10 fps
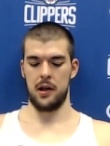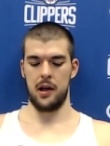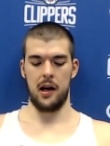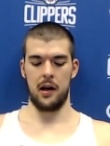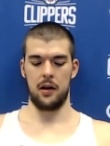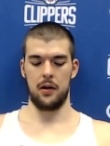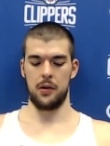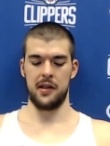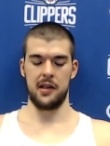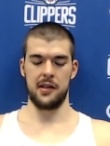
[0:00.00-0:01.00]

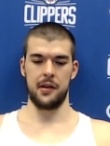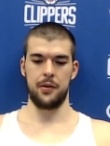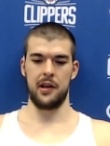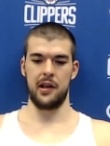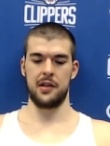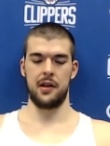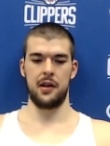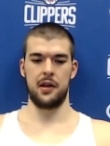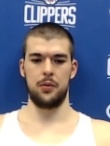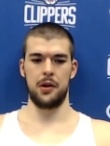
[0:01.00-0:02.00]
What's our situation?
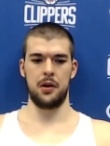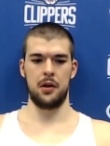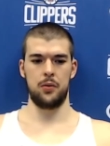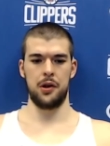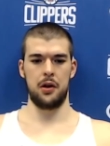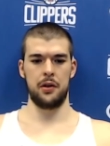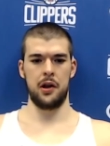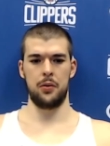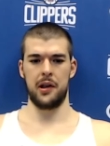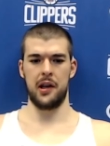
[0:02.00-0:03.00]
We all know
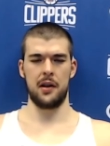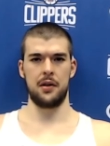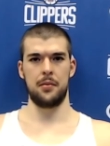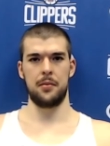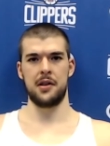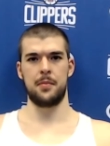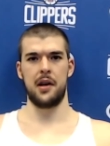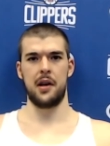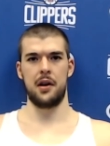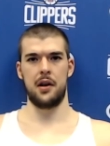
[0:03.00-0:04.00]
we got to do much
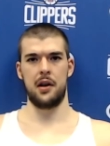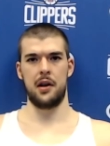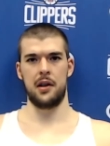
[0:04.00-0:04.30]
better.